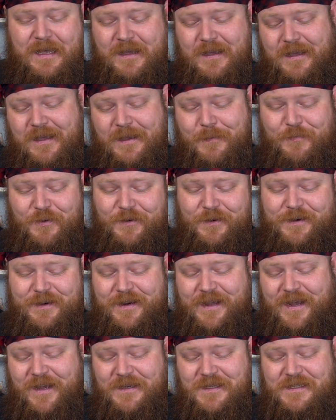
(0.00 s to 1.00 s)
I pulled
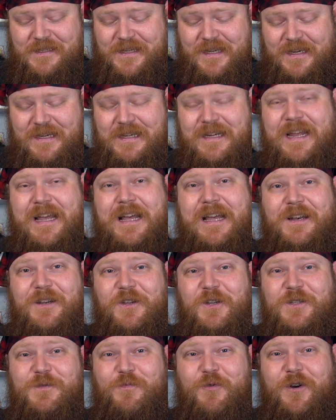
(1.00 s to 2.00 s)
it out, said, yeah, it
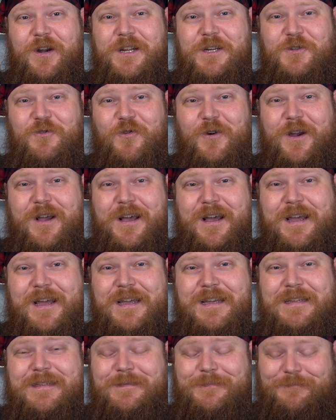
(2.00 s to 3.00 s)
looks pretty
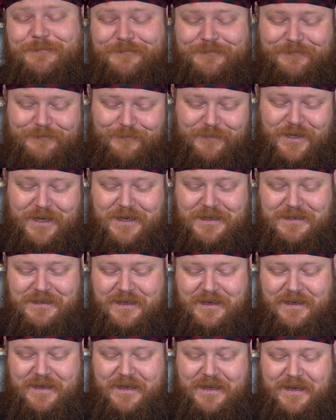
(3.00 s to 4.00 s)
dry, plugged
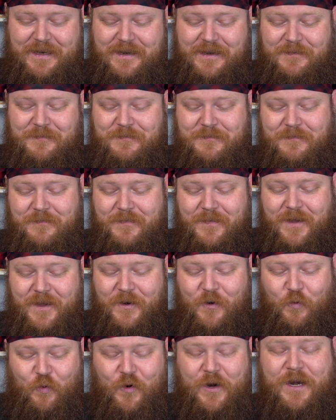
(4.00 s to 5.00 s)
it in,
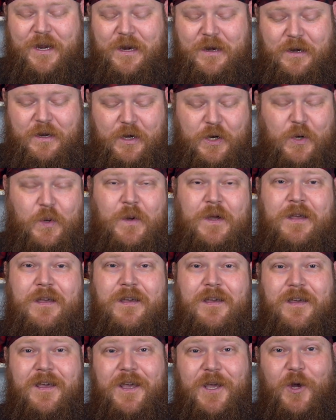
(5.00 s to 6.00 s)
and what do you know,
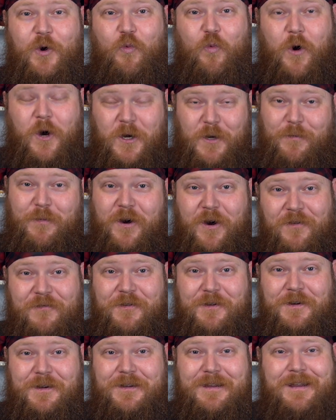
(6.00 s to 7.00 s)
it worked
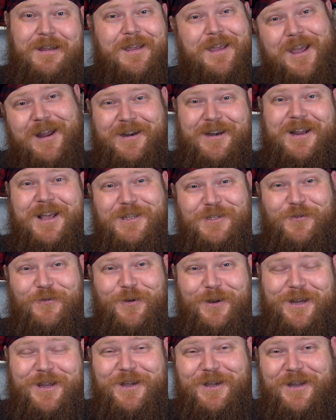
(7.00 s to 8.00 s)
perfectly, and it has a
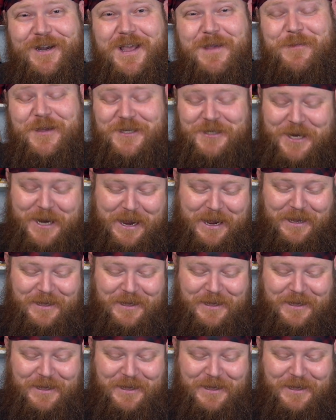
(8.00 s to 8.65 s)
really good image.